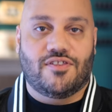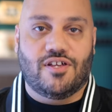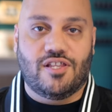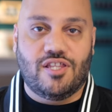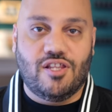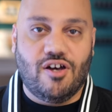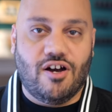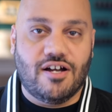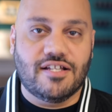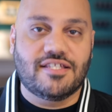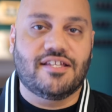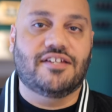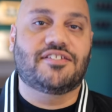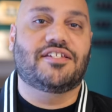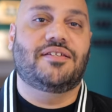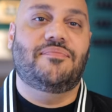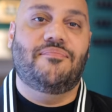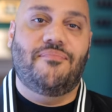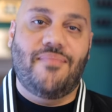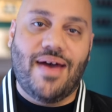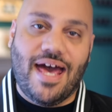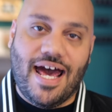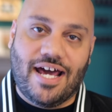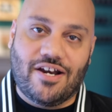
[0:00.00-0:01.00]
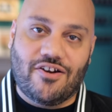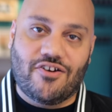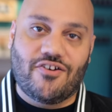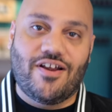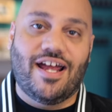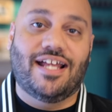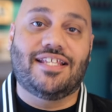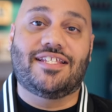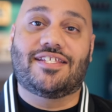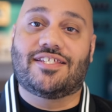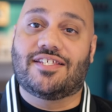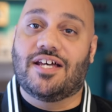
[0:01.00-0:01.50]
the law doesn't matter
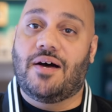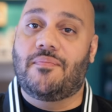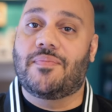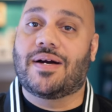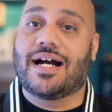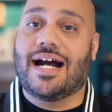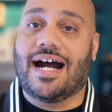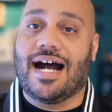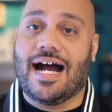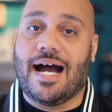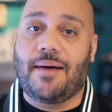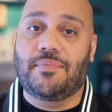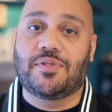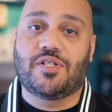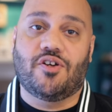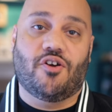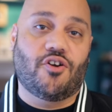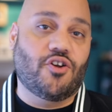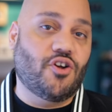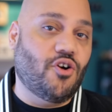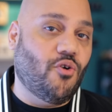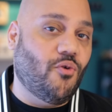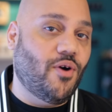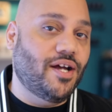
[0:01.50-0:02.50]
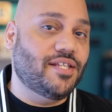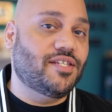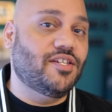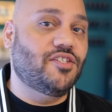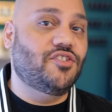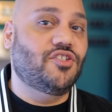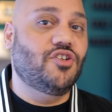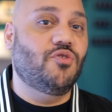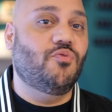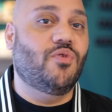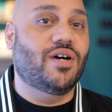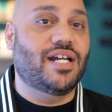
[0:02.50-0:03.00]
and some cops are going
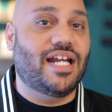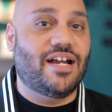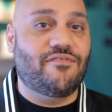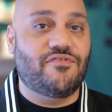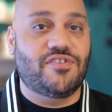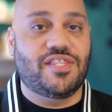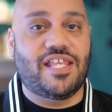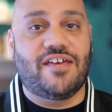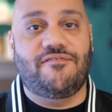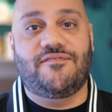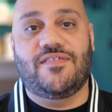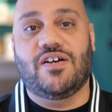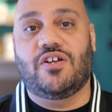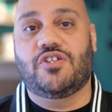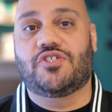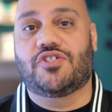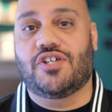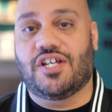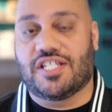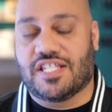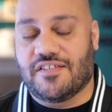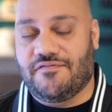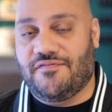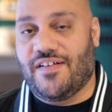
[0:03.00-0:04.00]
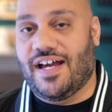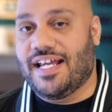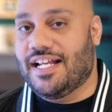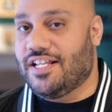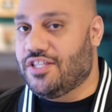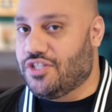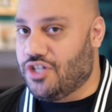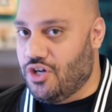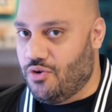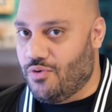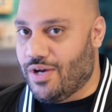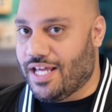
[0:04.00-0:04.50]
to do whatever they feel justified
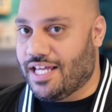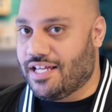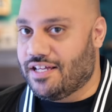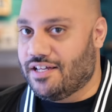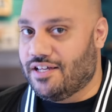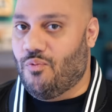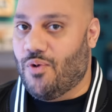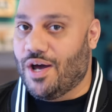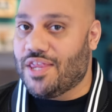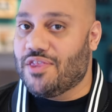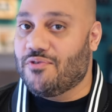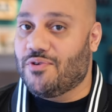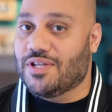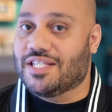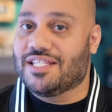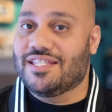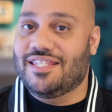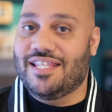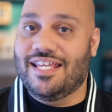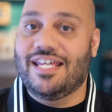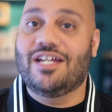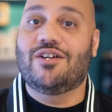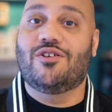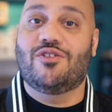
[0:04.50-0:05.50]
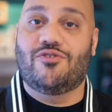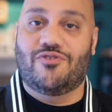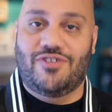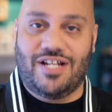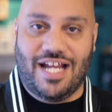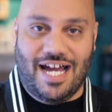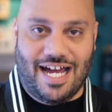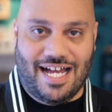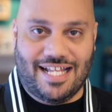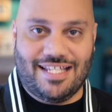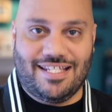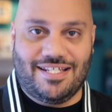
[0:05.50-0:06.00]
in doing, whether it's legal or
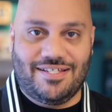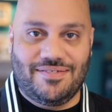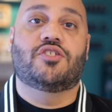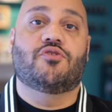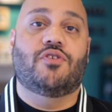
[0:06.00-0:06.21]
not.